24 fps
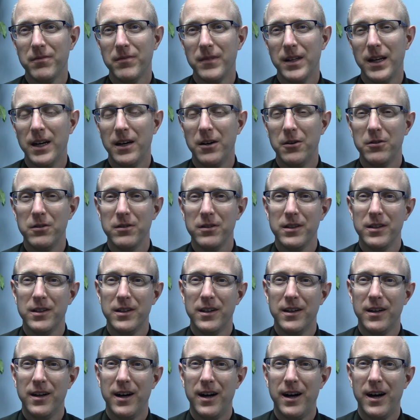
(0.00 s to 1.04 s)
Now,
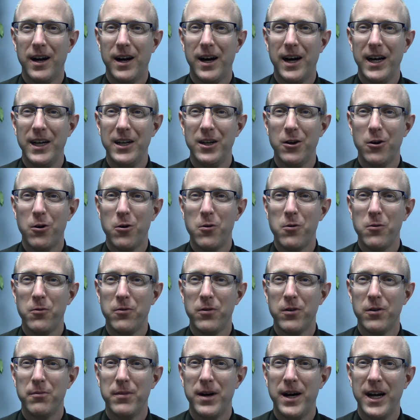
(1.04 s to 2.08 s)
I know
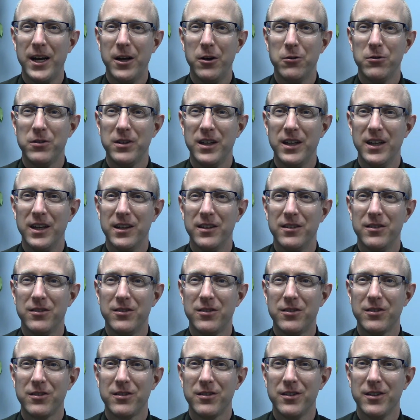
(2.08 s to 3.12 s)
for my own
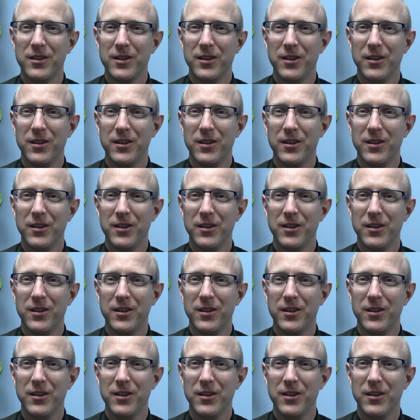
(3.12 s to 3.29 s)
kids